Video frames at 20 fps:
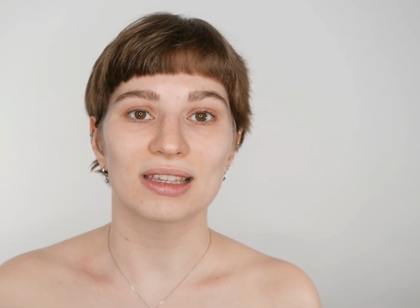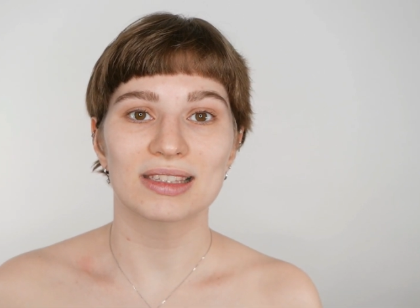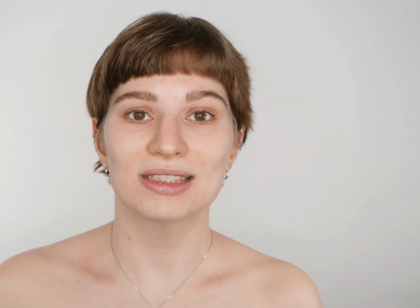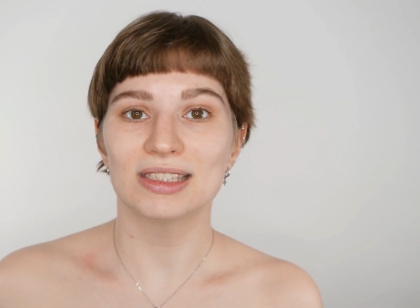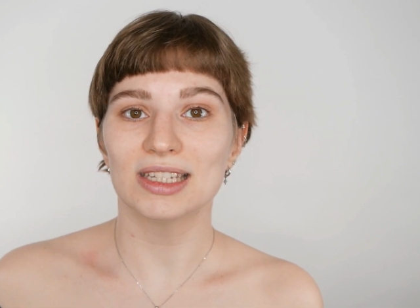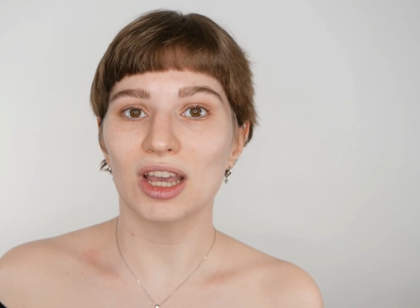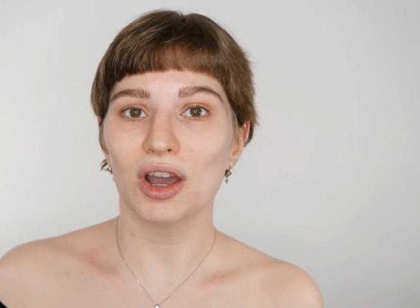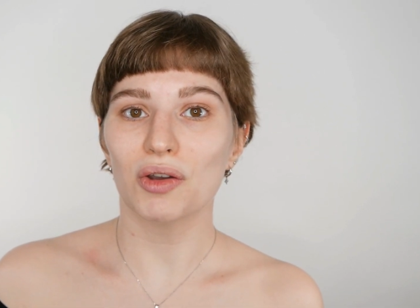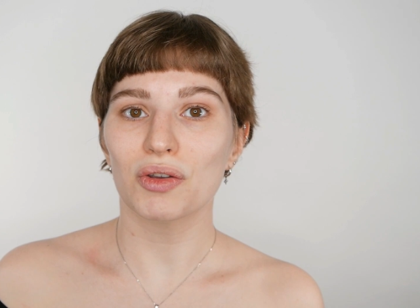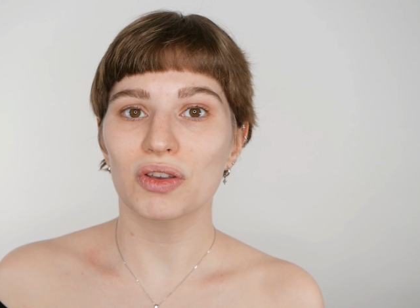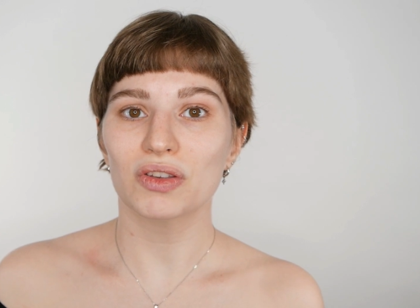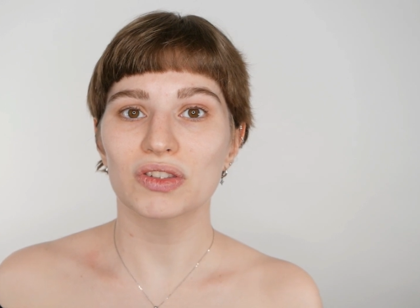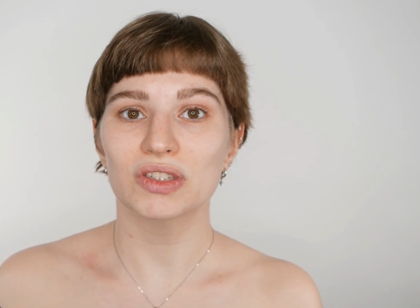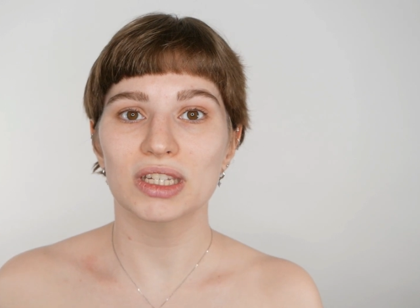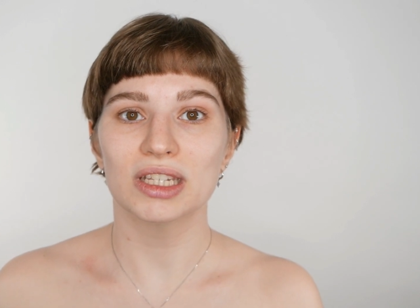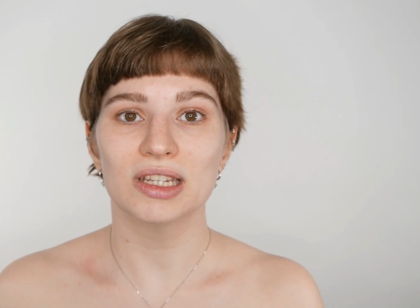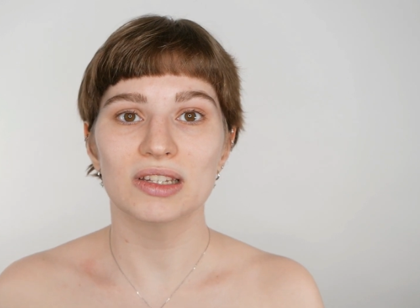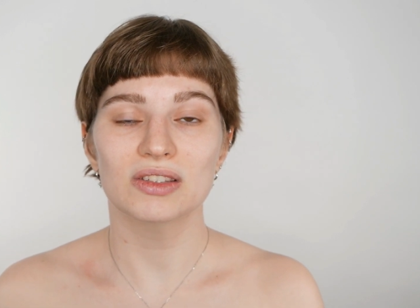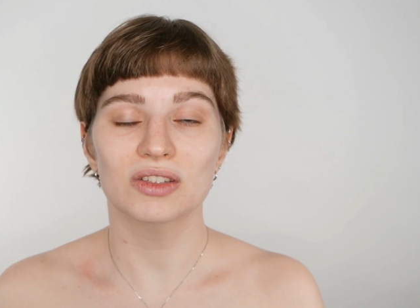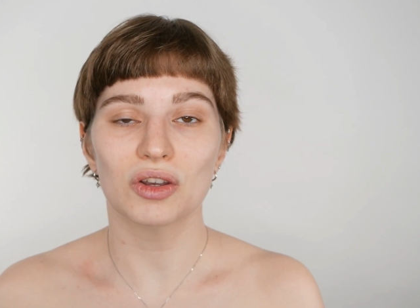See how your
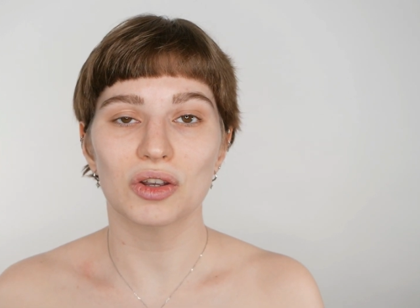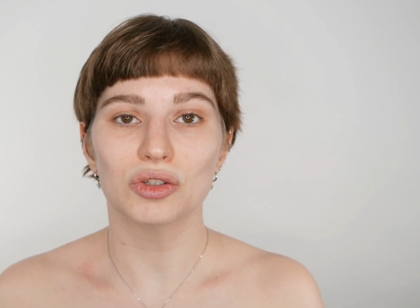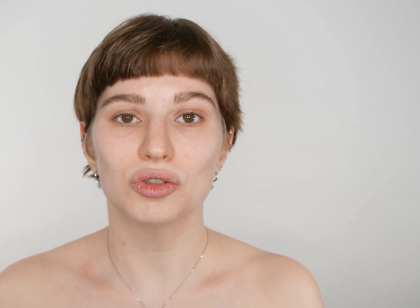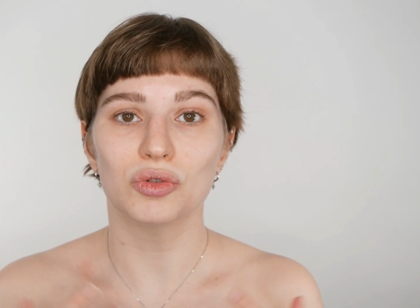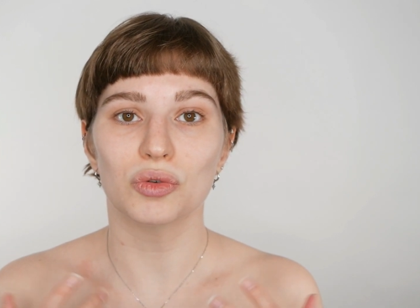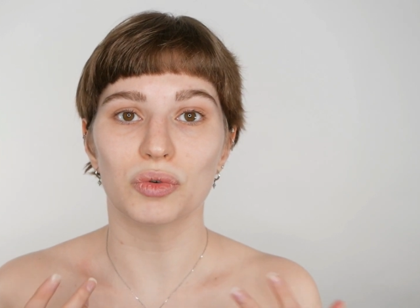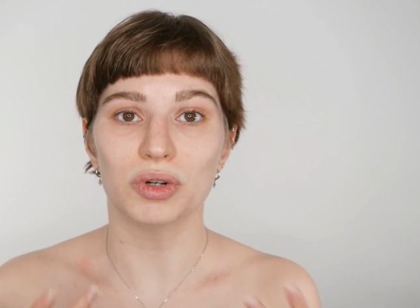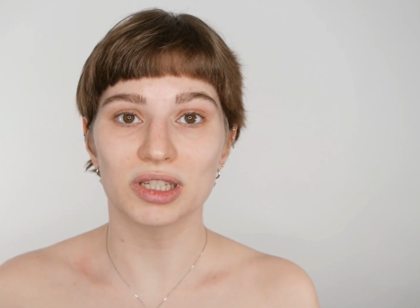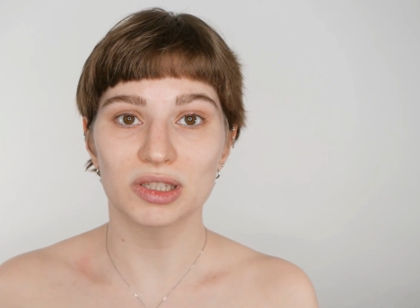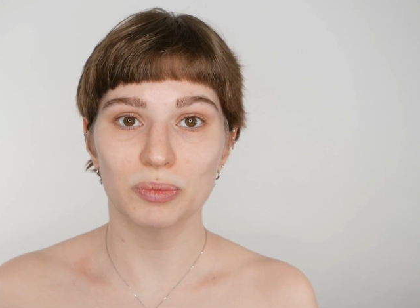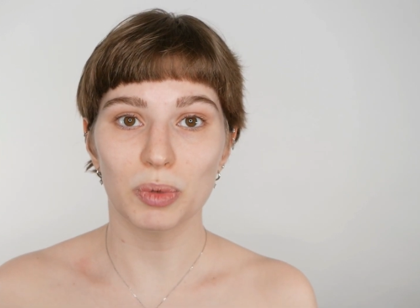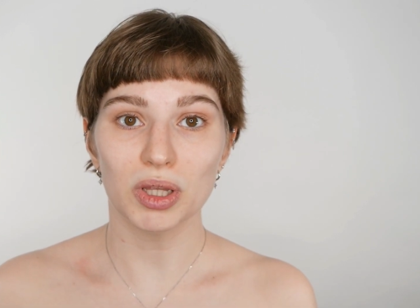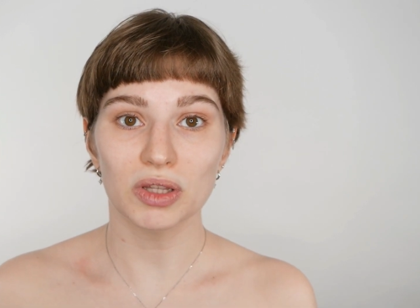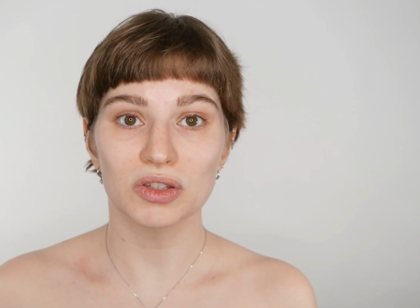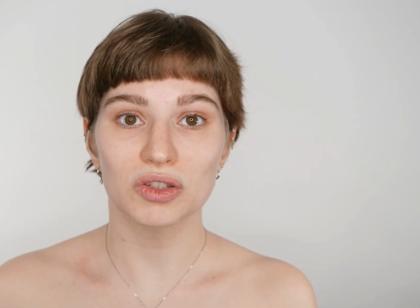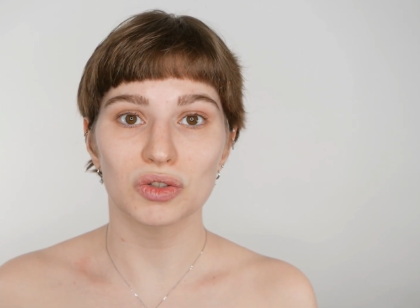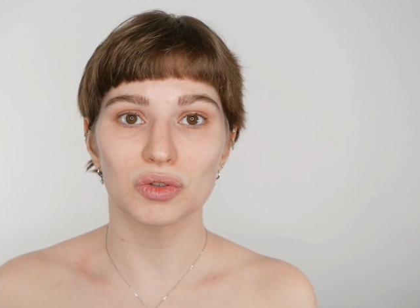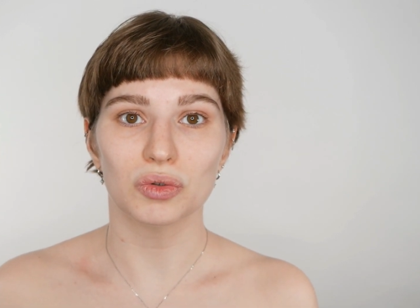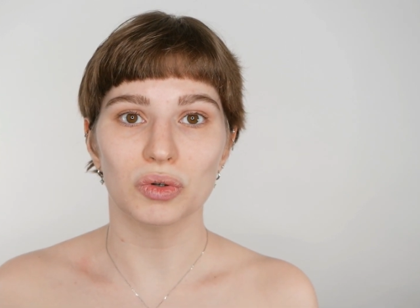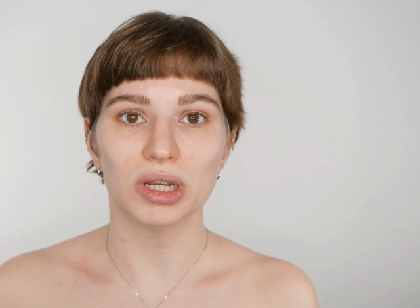skin is going to
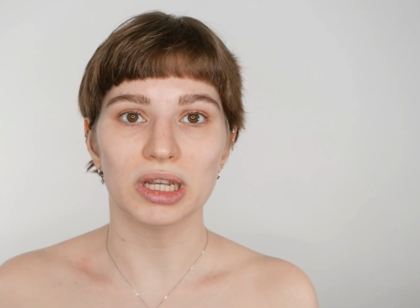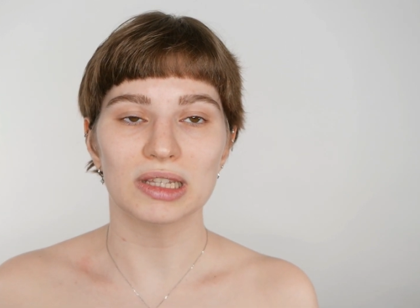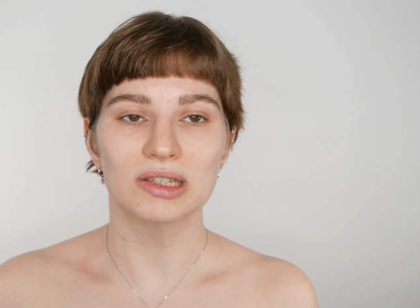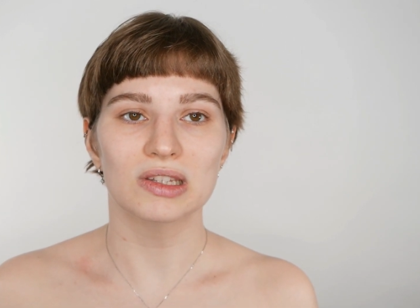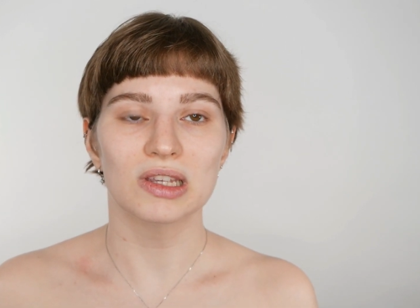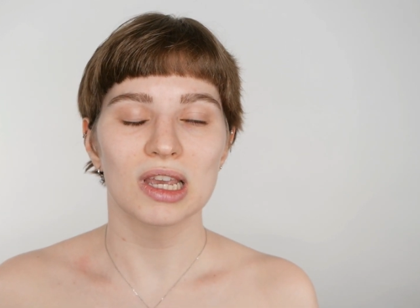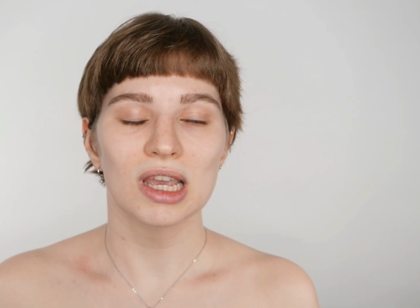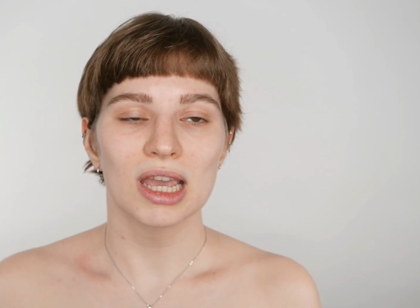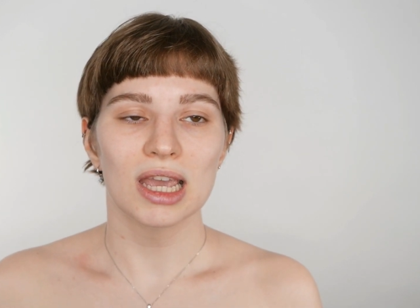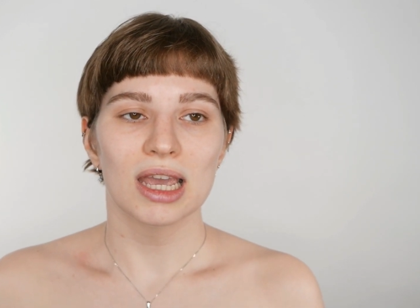respond to it.